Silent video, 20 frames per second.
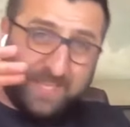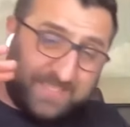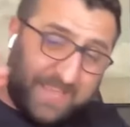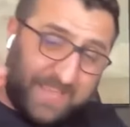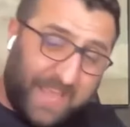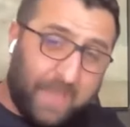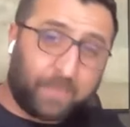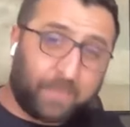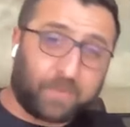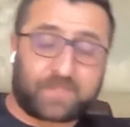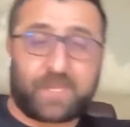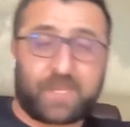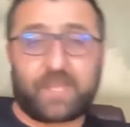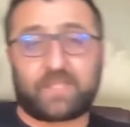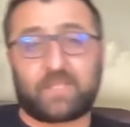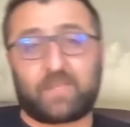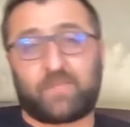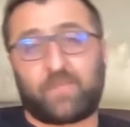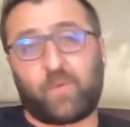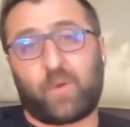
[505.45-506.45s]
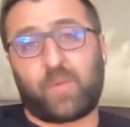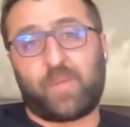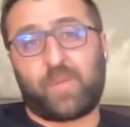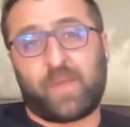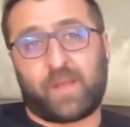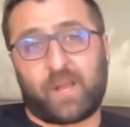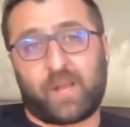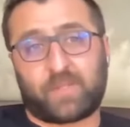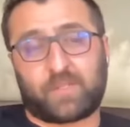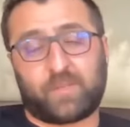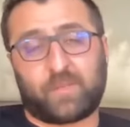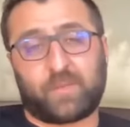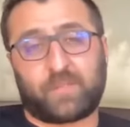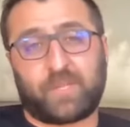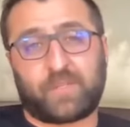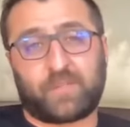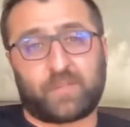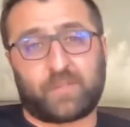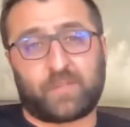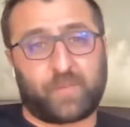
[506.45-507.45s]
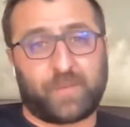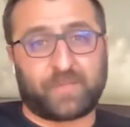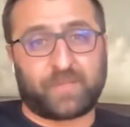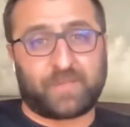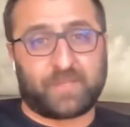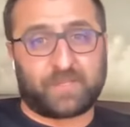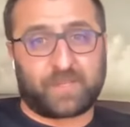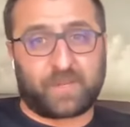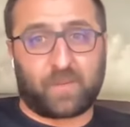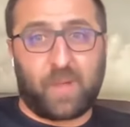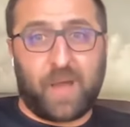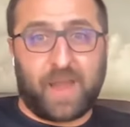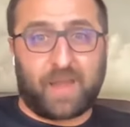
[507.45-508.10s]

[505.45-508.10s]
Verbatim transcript: is table stakes if you want to be a customer centric business.